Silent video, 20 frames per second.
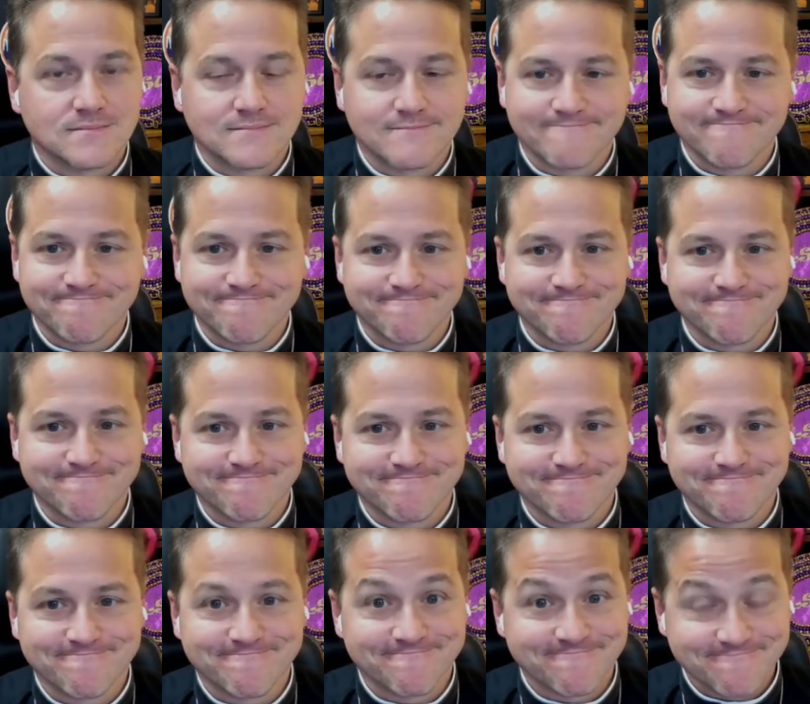
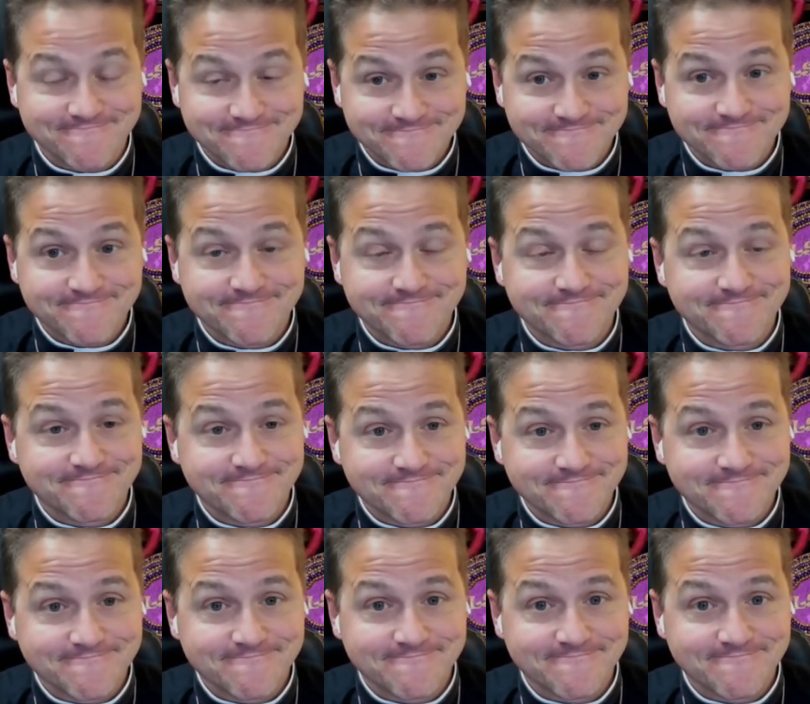
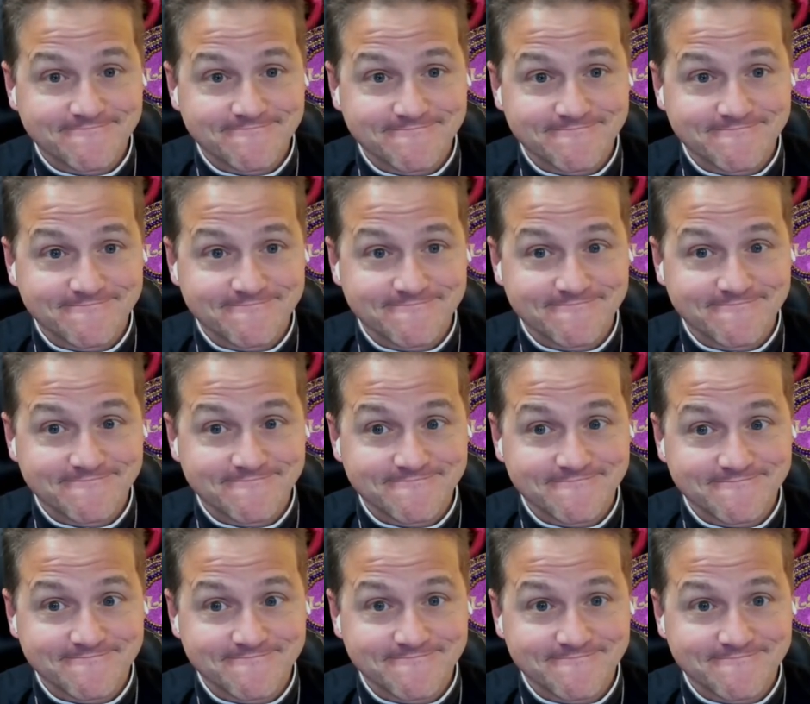
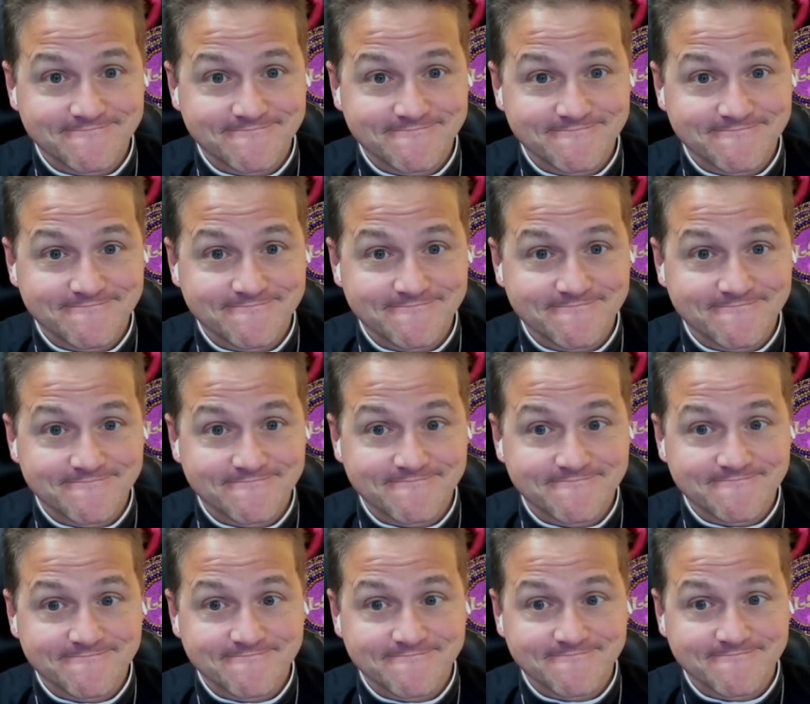
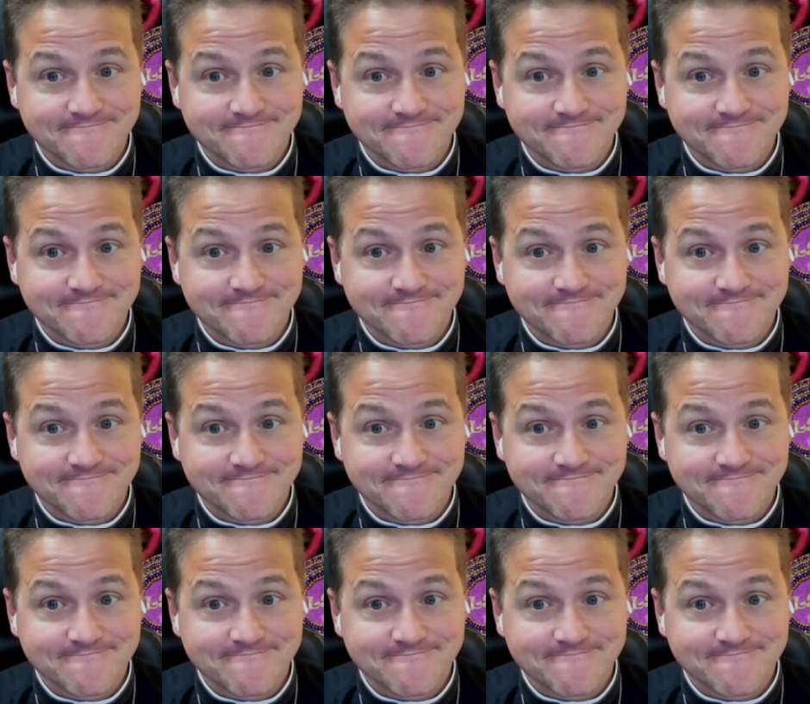No words are spoken by the person on screen.